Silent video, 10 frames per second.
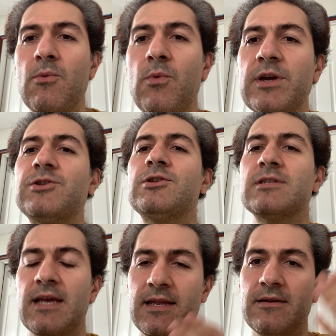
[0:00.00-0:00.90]
which
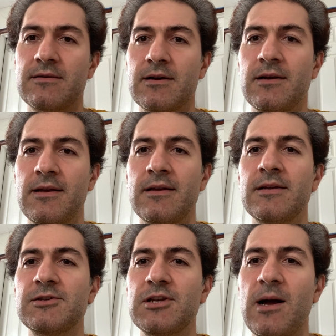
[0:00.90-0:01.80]
is another
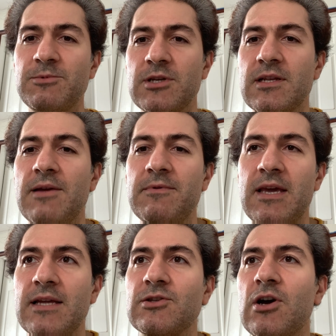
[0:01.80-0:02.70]
subject that we
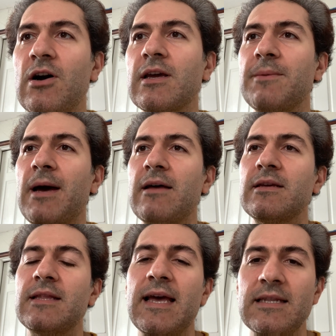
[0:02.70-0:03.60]
can talk about
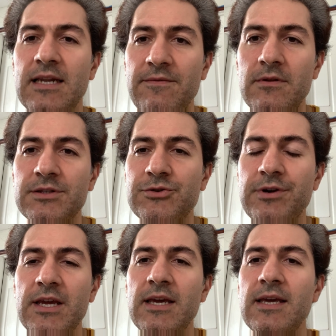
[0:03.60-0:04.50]
it. And level
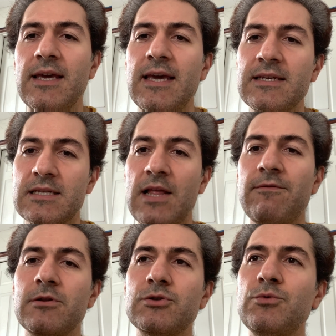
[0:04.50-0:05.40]
3 is
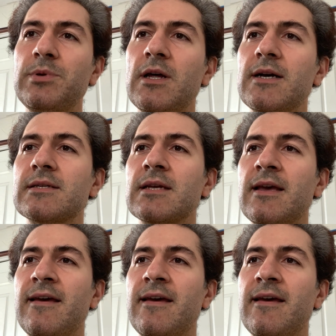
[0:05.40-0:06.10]
level 2 plus,